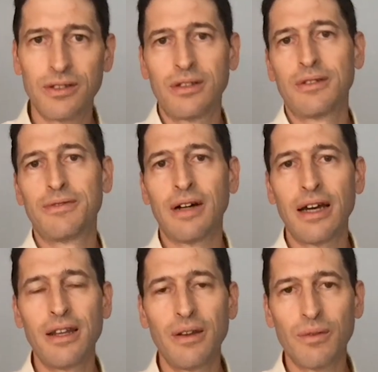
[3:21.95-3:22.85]

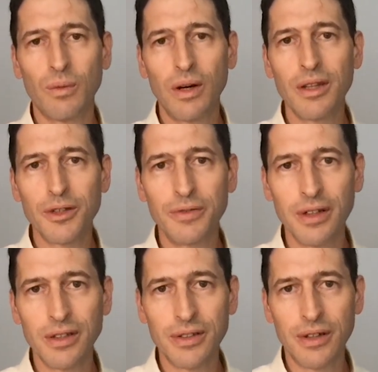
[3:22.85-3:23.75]
define where this
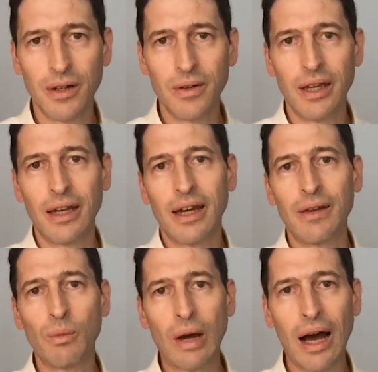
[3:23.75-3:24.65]
field is going
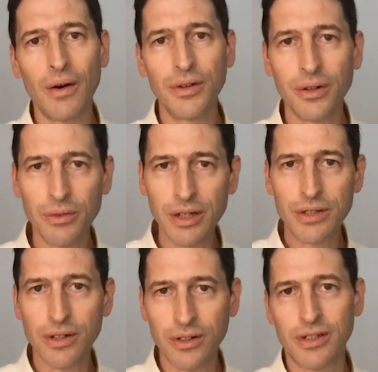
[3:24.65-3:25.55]
and how your
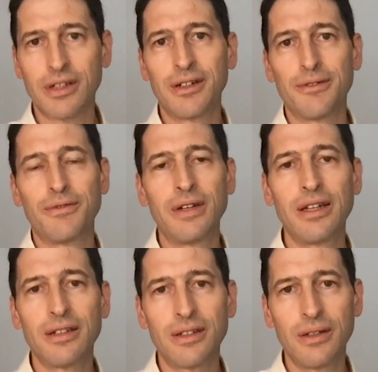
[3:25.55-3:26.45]
research is going to fit
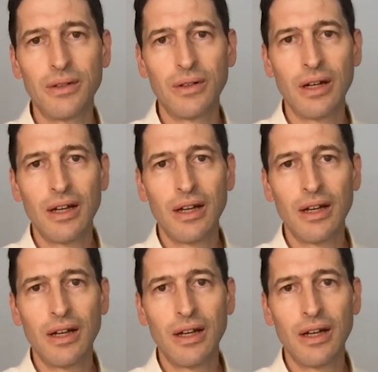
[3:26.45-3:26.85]
into